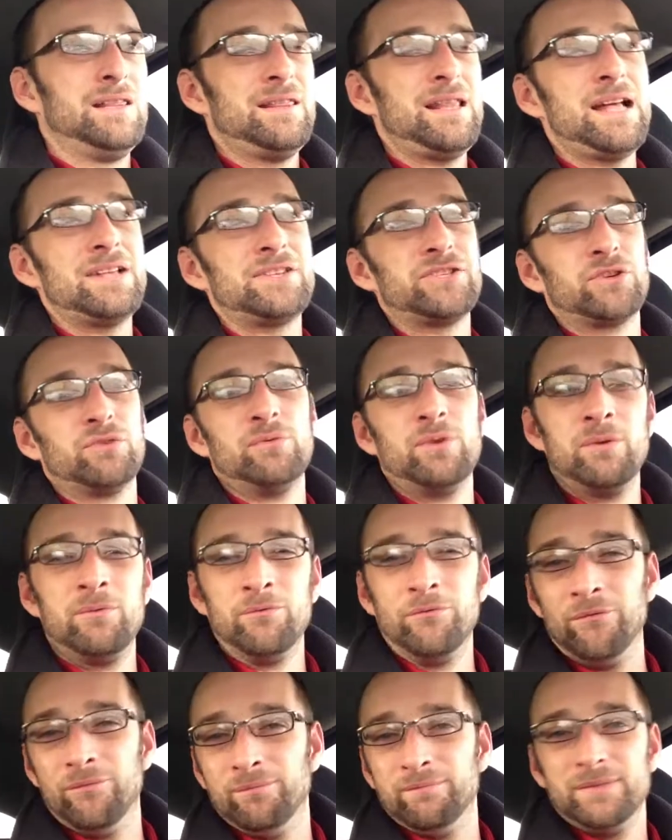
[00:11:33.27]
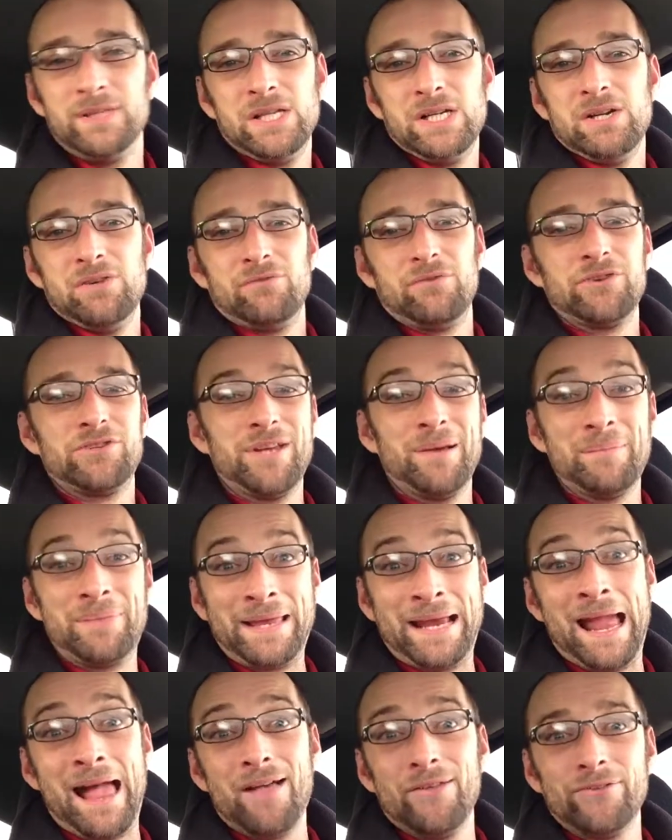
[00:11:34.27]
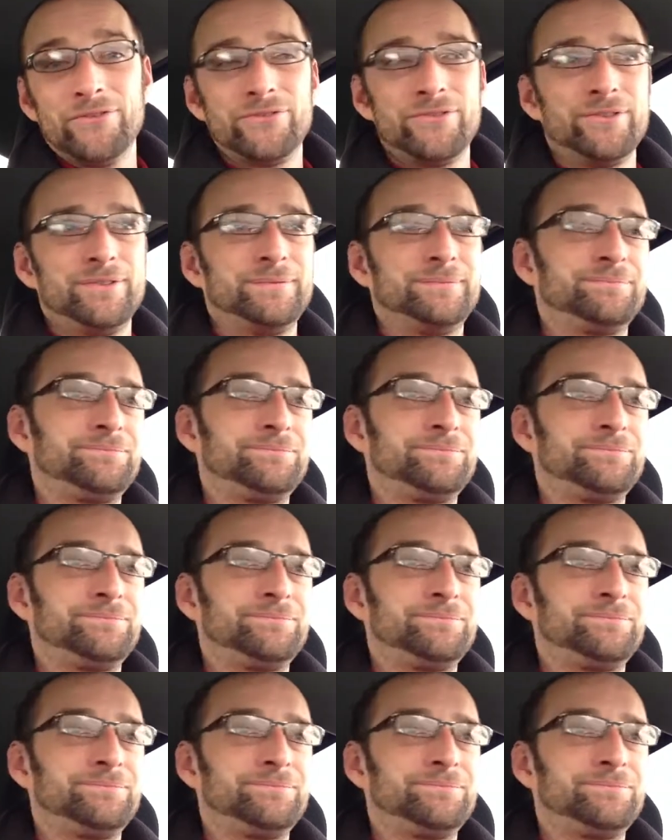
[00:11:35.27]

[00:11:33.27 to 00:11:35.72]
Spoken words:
lots of room for something else.